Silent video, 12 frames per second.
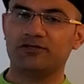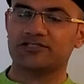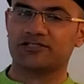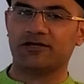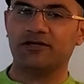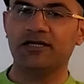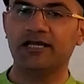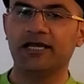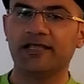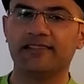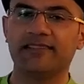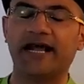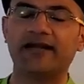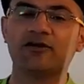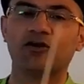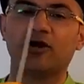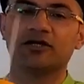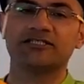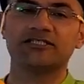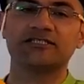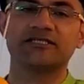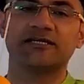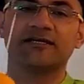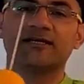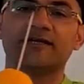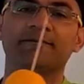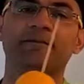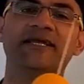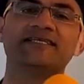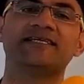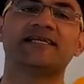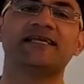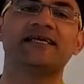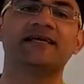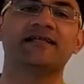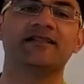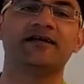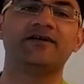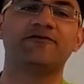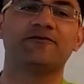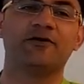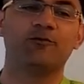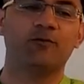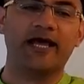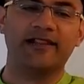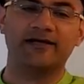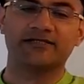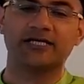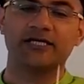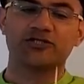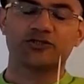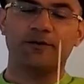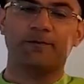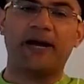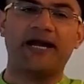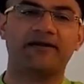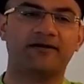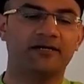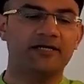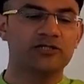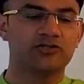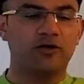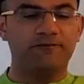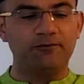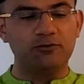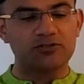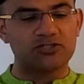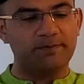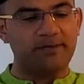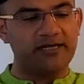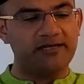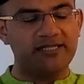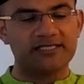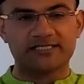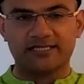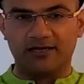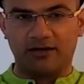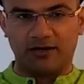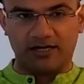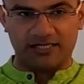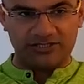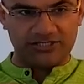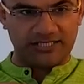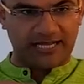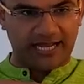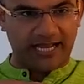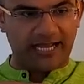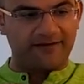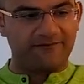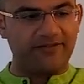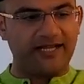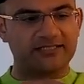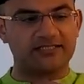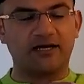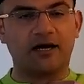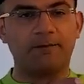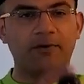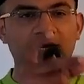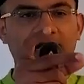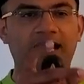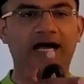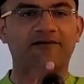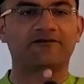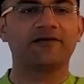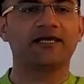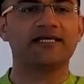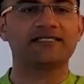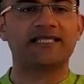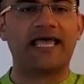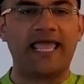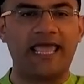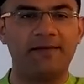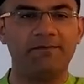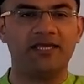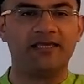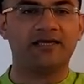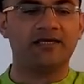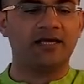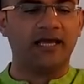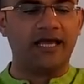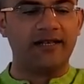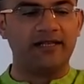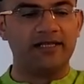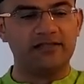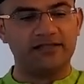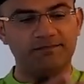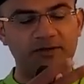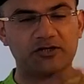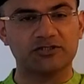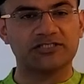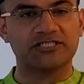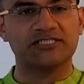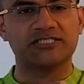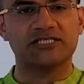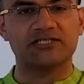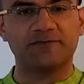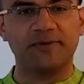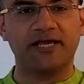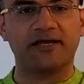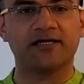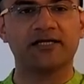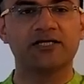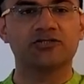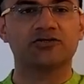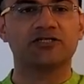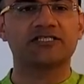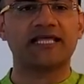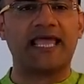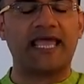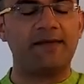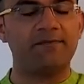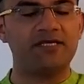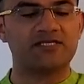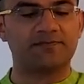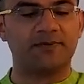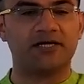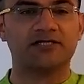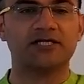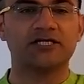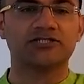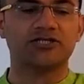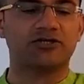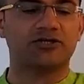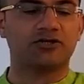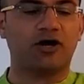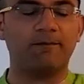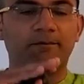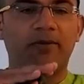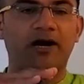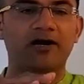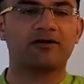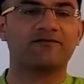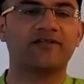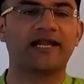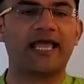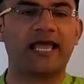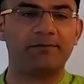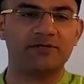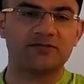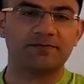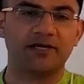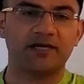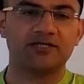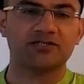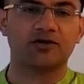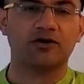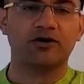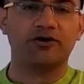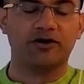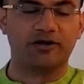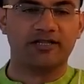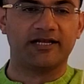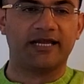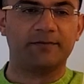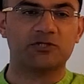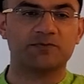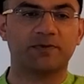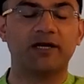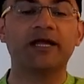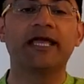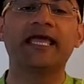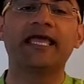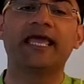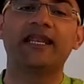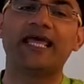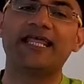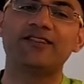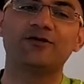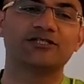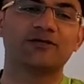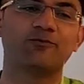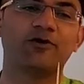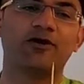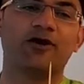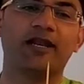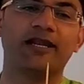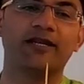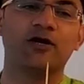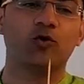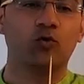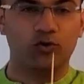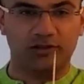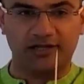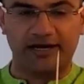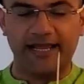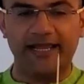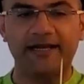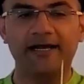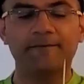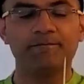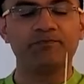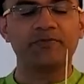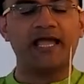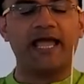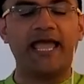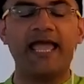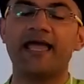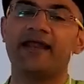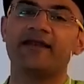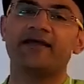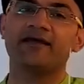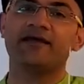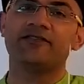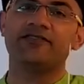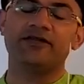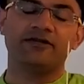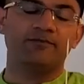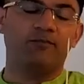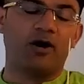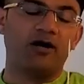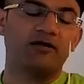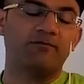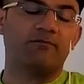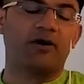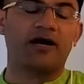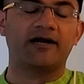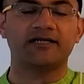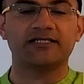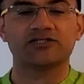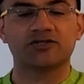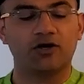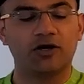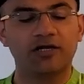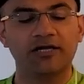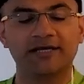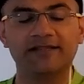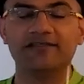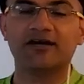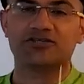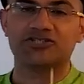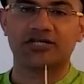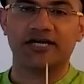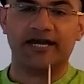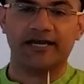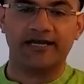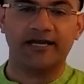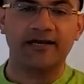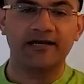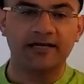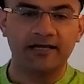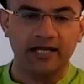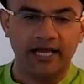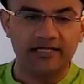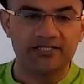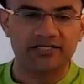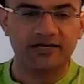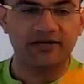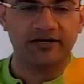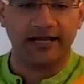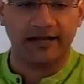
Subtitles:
the sun, that causes basically the different weather pattern. So if you split this orange in half, that's the upper half is the hemi, and because this is a sphere, so it's a hemisphere. The top part of that hemisphere is called northern hemisphere. In Hinduism, we call it Uttarayana, and the bottom part is called Dakshinayana and southern